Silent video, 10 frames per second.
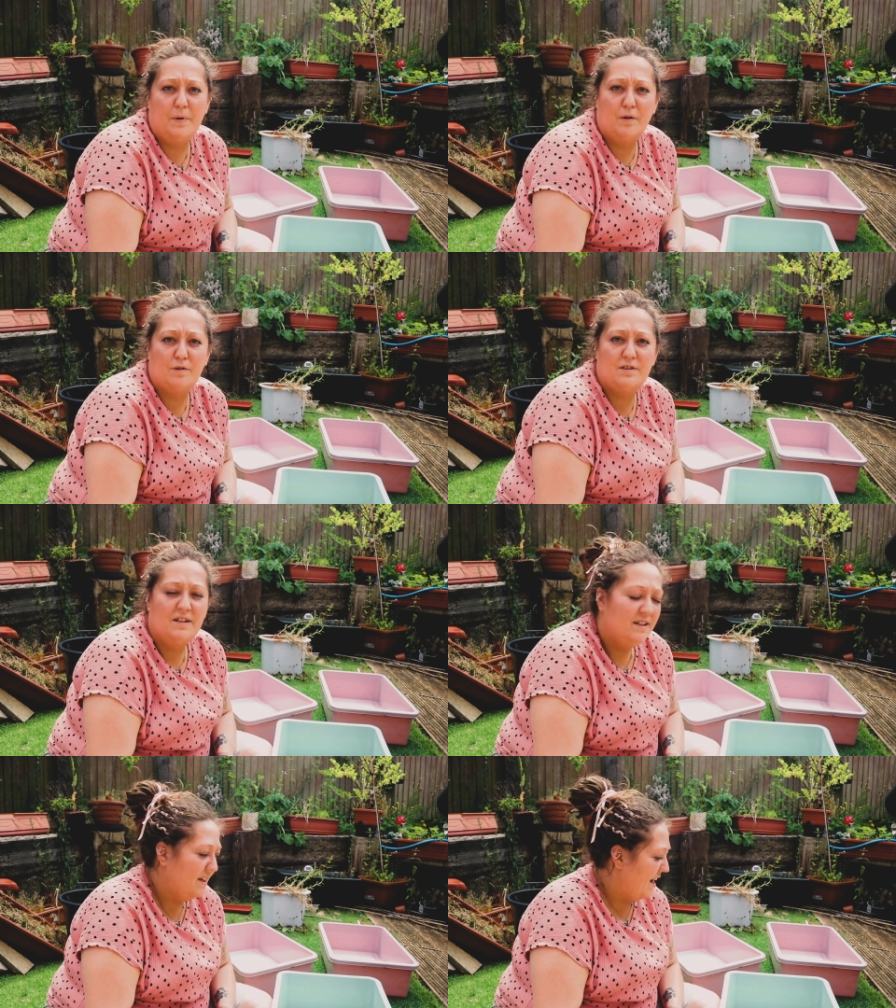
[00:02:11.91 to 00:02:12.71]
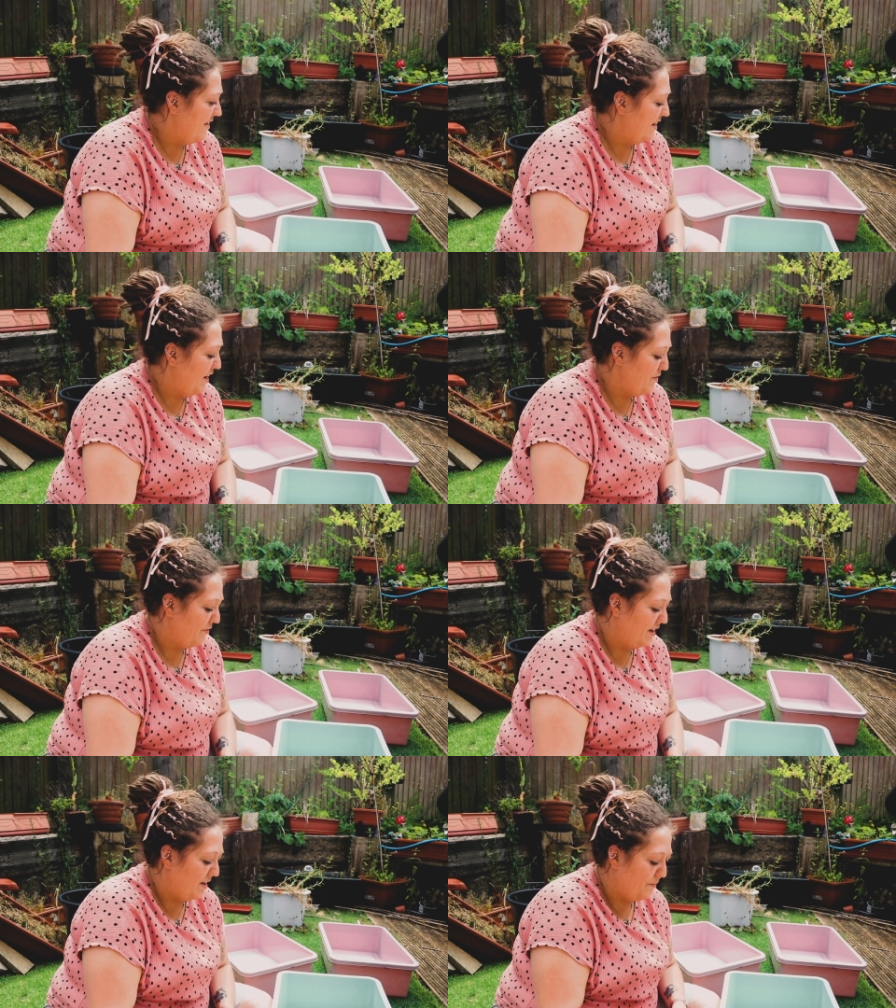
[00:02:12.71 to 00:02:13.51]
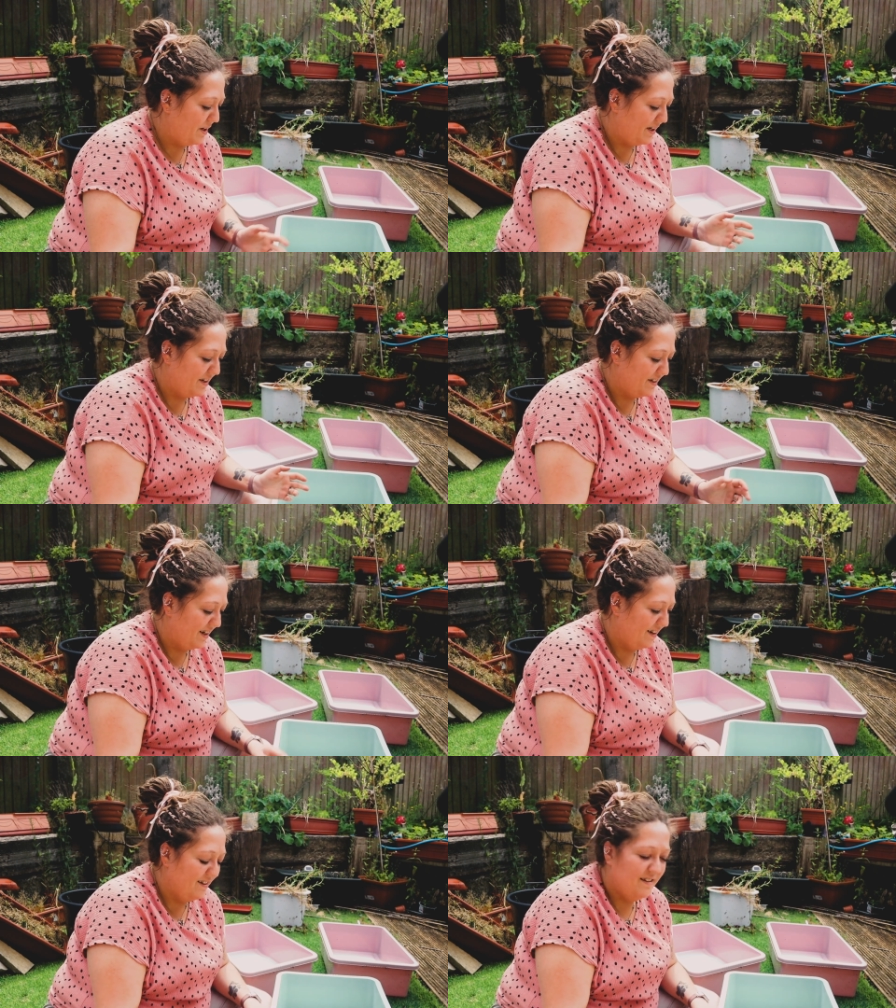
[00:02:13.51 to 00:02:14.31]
box and then hopefully we can uh,